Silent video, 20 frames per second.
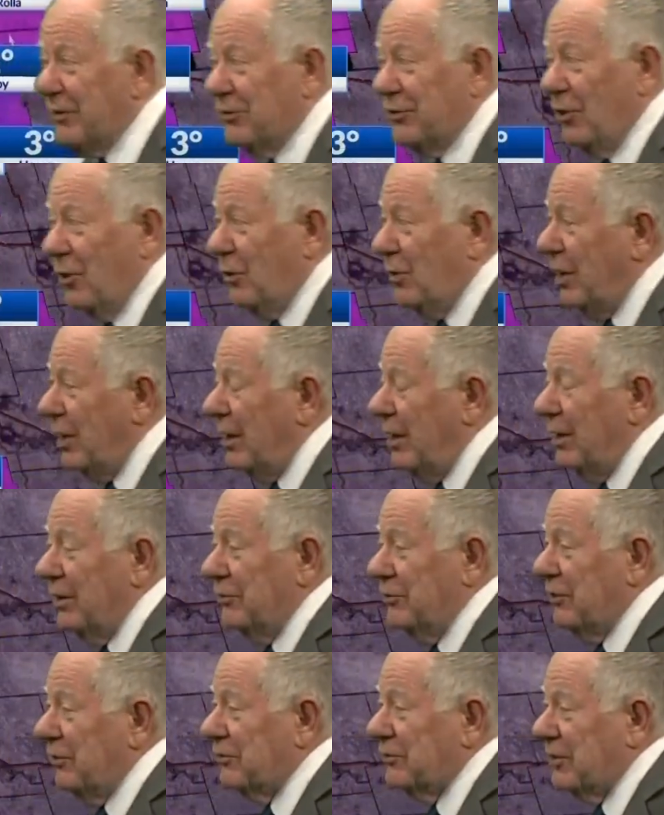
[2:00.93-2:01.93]
So
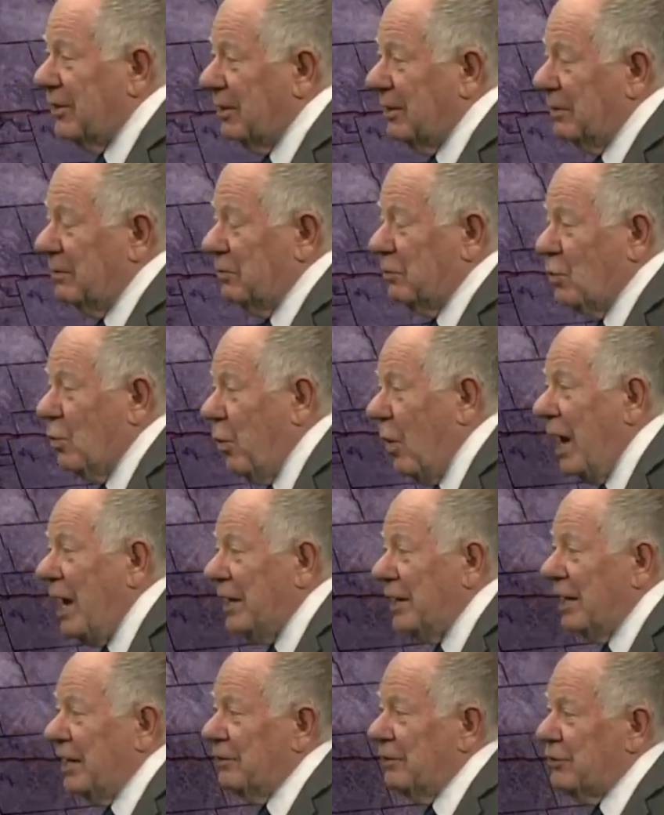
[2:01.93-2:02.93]
just a uh, quite